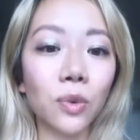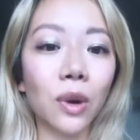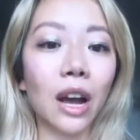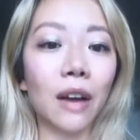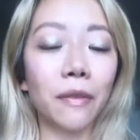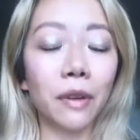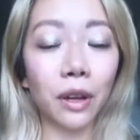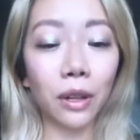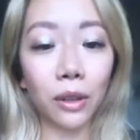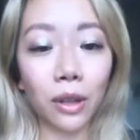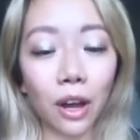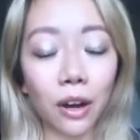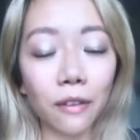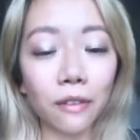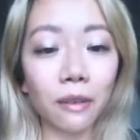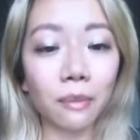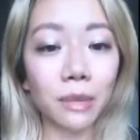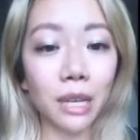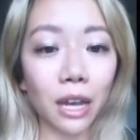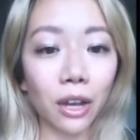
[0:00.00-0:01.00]
We're having a lot of
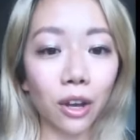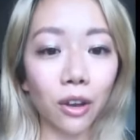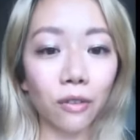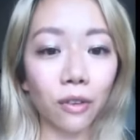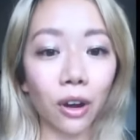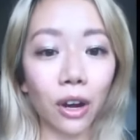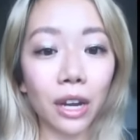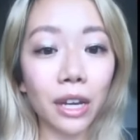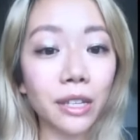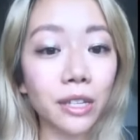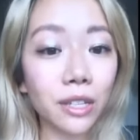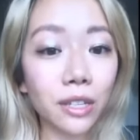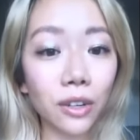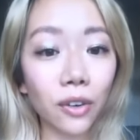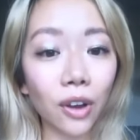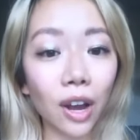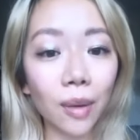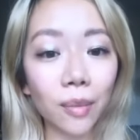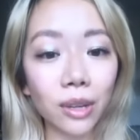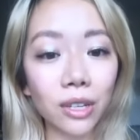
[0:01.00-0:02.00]
them take over our
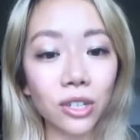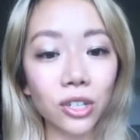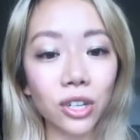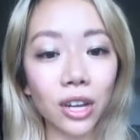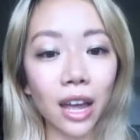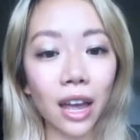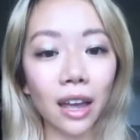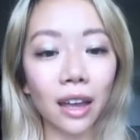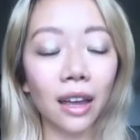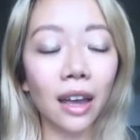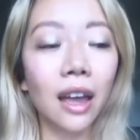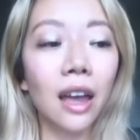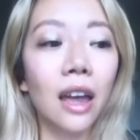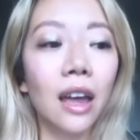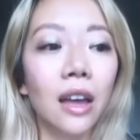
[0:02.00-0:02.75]
Instagram each day